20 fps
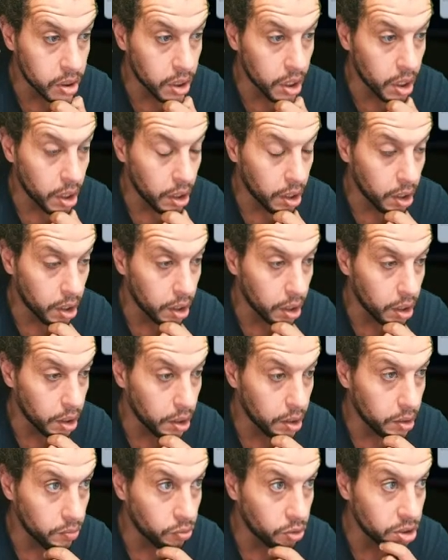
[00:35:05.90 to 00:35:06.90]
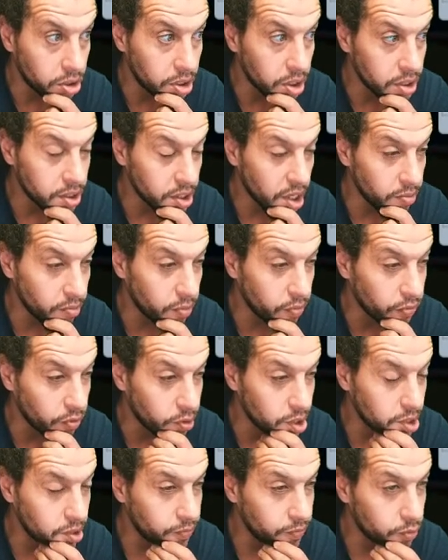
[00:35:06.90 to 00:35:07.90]
is uh what's his name
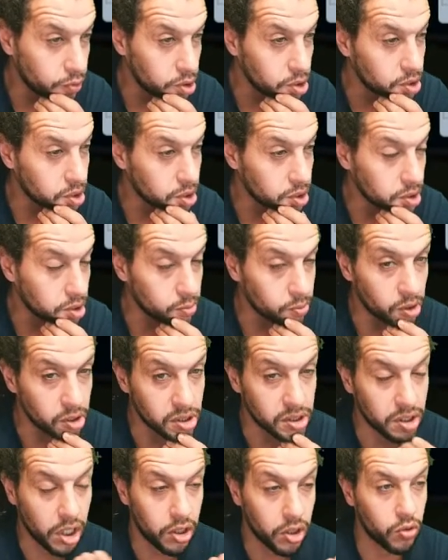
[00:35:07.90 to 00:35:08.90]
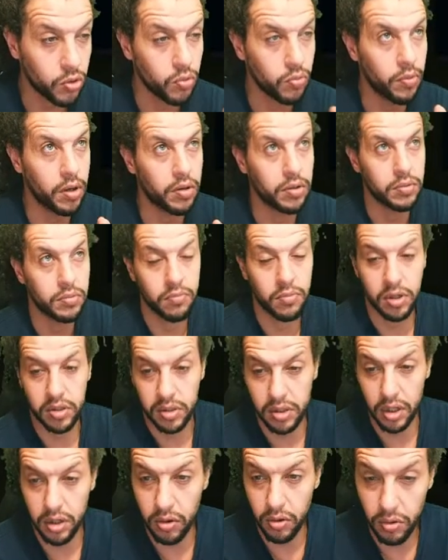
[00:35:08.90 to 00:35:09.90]
from 1846? Marcello Mar
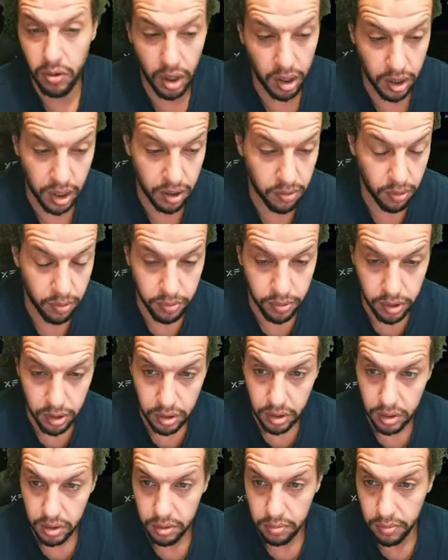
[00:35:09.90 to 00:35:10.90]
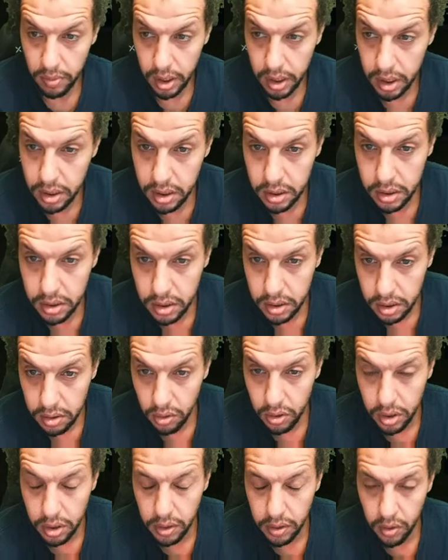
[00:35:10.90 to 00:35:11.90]
Marcello, I can't remember. My age
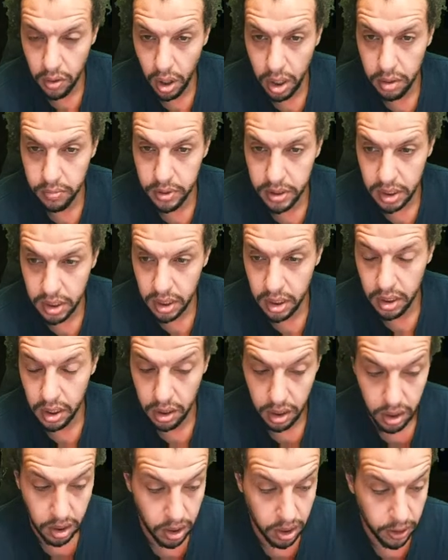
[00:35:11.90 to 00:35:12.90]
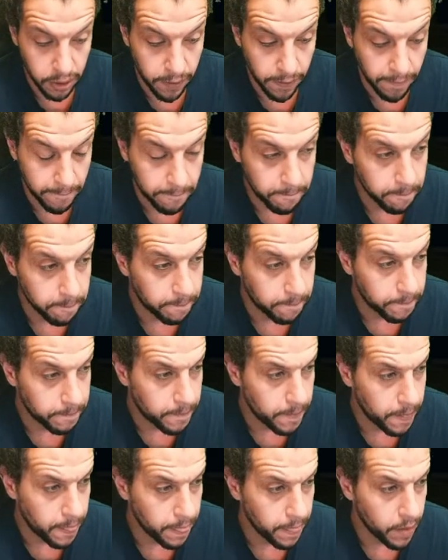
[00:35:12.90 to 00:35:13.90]
is not not 100% here.
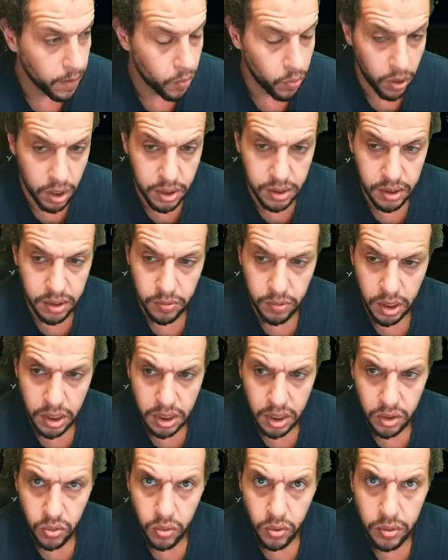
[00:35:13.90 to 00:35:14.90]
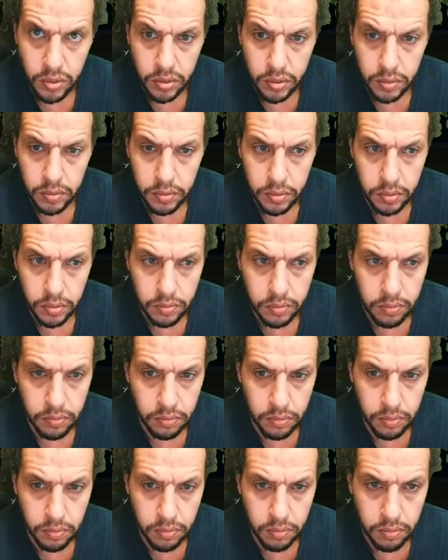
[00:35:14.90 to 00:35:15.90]
What is what is it called?
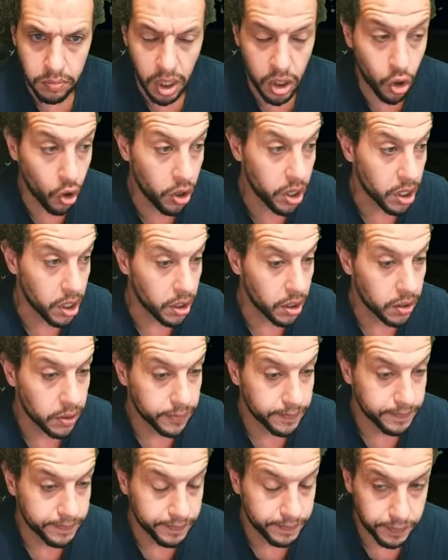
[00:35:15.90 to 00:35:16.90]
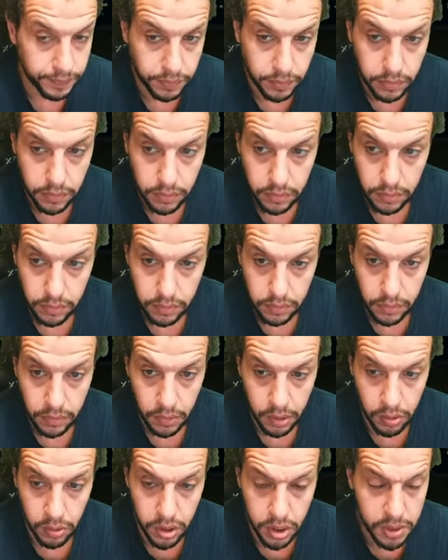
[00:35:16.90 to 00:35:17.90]
M Makori.
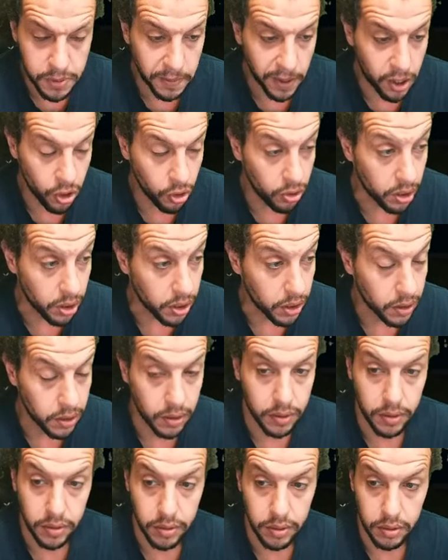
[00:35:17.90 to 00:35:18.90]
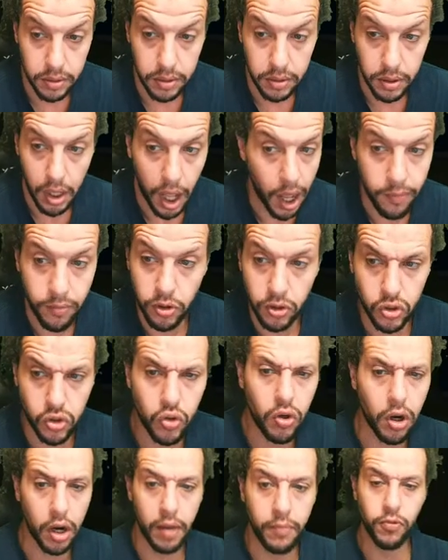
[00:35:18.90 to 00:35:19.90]
Where is Makori? I'm not
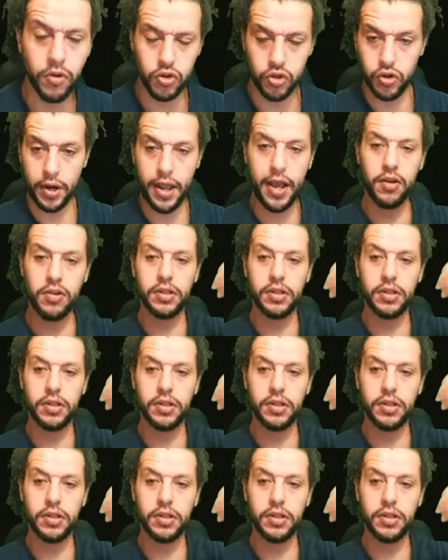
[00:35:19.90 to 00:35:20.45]
sure. I'm not sure